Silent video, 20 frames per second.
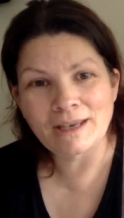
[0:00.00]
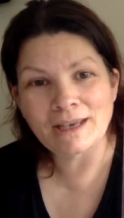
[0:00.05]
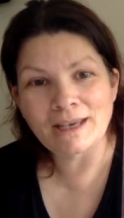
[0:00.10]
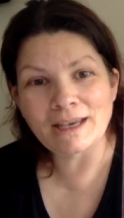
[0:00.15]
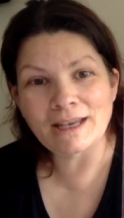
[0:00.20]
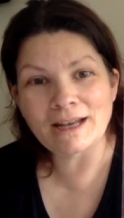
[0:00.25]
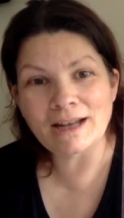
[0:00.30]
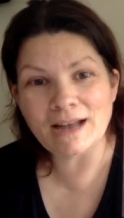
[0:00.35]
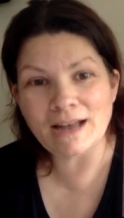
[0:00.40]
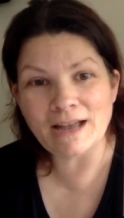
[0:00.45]

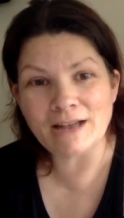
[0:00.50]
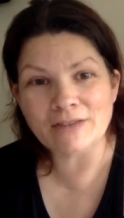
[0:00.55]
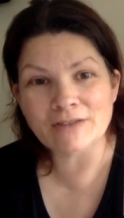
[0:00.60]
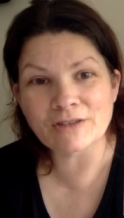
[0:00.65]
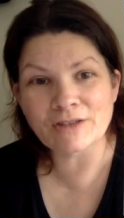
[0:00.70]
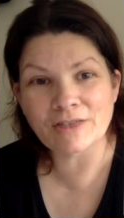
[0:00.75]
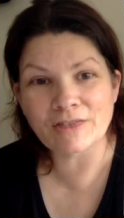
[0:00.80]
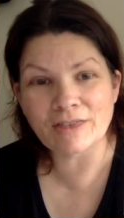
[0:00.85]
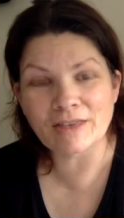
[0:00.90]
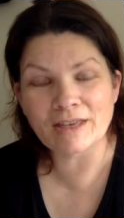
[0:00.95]
And I
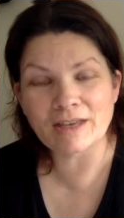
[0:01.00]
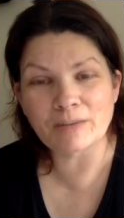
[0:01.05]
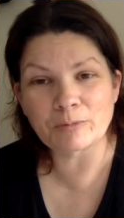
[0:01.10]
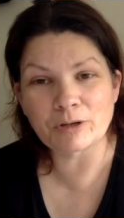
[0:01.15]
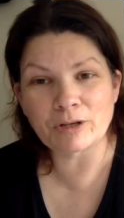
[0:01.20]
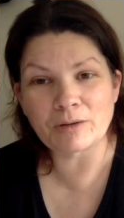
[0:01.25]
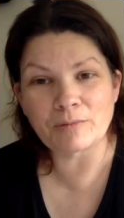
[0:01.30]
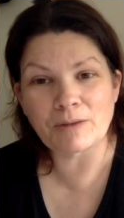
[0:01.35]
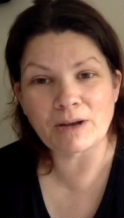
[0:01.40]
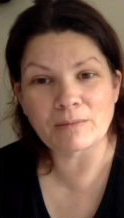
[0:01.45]
actually think I'm
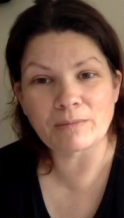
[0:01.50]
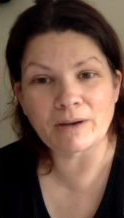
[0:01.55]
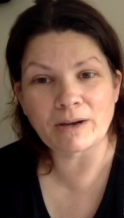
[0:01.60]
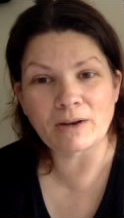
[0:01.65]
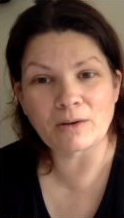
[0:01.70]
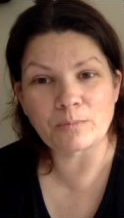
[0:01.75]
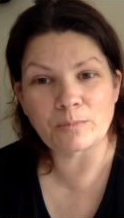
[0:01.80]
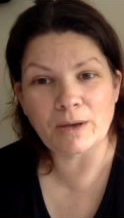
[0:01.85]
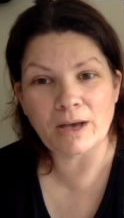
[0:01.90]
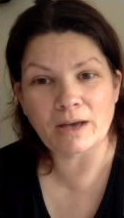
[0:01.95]
going to make my
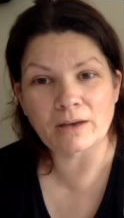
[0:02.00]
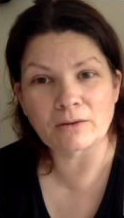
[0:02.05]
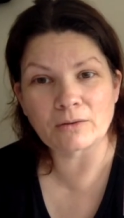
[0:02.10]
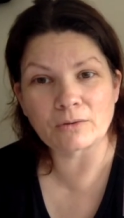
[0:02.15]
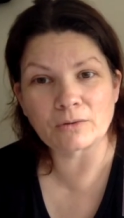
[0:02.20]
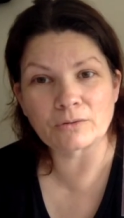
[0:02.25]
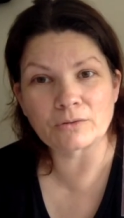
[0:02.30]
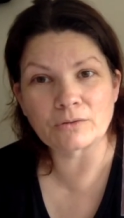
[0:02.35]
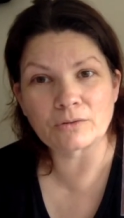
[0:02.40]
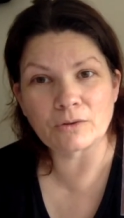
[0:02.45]
own
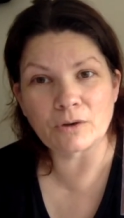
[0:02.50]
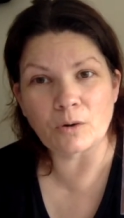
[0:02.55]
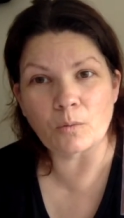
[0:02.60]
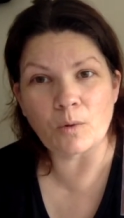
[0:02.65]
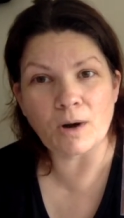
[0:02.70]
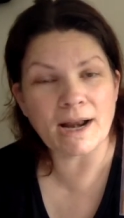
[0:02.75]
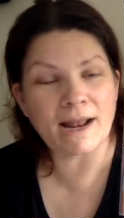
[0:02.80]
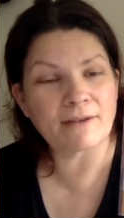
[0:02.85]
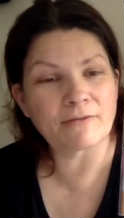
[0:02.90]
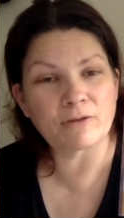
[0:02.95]
paddle or
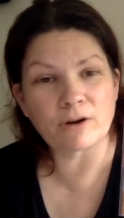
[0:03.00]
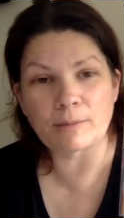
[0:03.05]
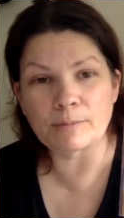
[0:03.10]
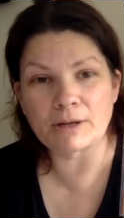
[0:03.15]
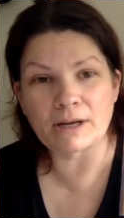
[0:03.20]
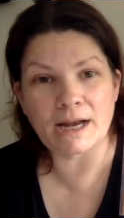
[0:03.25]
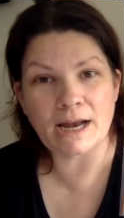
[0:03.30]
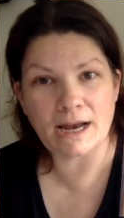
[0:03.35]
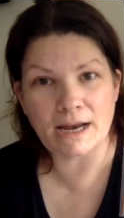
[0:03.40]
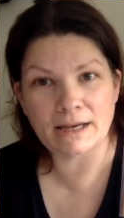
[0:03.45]
whatever I'm
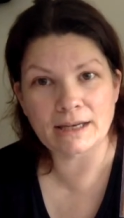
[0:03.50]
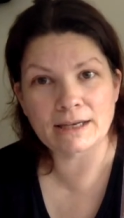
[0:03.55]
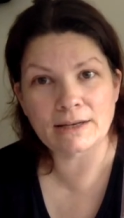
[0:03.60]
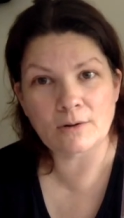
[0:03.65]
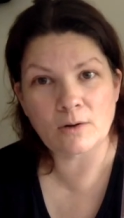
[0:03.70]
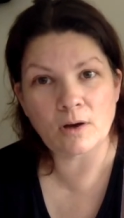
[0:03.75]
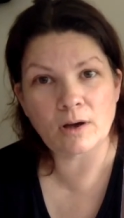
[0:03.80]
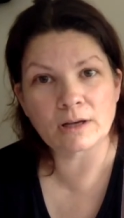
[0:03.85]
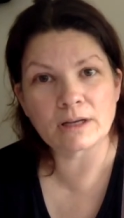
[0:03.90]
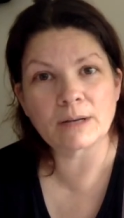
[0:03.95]
going to hang it
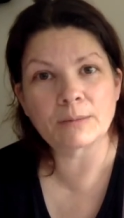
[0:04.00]
on.